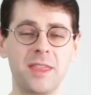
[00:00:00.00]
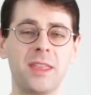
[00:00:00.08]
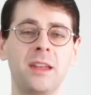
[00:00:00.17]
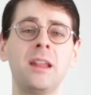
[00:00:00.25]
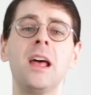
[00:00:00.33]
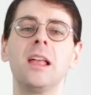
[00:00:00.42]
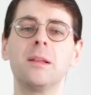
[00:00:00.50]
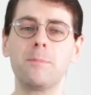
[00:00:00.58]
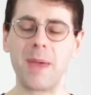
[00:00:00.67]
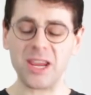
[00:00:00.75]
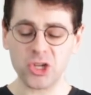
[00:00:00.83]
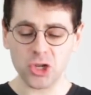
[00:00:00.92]
And then
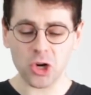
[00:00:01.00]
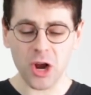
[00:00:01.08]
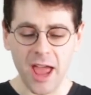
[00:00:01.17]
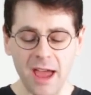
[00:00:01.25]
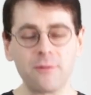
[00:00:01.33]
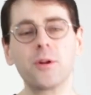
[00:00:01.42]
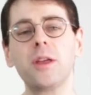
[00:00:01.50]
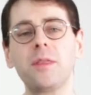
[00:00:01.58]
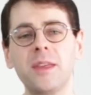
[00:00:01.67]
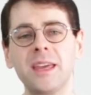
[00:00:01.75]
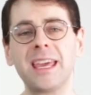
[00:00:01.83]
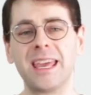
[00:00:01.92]
make sure
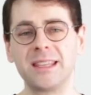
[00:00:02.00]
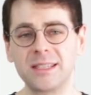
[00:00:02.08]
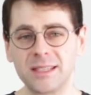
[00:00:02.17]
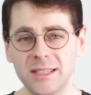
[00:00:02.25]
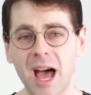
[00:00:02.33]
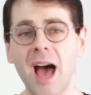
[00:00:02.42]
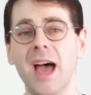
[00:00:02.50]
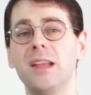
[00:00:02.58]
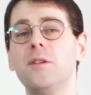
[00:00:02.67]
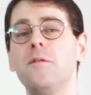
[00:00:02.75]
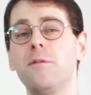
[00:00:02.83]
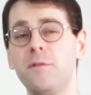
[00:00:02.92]
everything
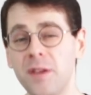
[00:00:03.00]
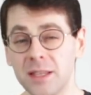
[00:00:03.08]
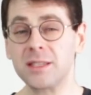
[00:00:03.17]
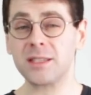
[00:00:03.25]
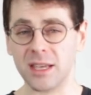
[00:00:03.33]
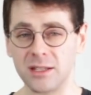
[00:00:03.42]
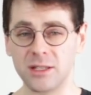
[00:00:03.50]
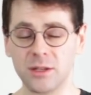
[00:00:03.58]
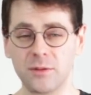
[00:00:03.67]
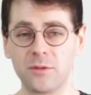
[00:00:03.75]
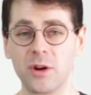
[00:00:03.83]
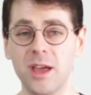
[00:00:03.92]
inside fits into
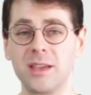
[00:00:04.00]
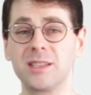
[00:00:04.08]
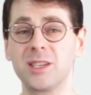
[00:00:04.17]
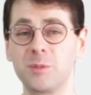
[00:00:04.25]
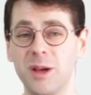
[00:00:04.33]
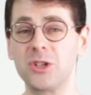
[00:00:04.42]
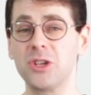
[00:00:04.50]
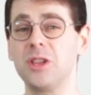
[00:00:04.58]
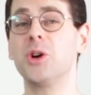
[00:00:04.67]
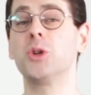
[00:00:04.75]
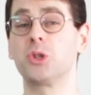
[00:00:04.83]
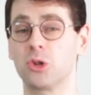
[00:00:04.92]
the phrase, especially
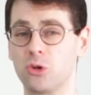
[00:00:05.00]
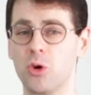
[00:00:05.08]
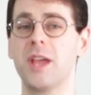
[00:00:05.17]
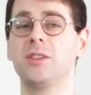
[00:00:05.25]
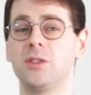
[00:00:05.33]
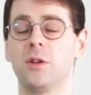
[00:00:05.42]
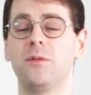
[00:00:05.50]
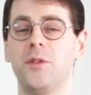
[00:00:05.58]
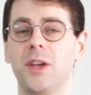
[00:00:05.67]
those grace note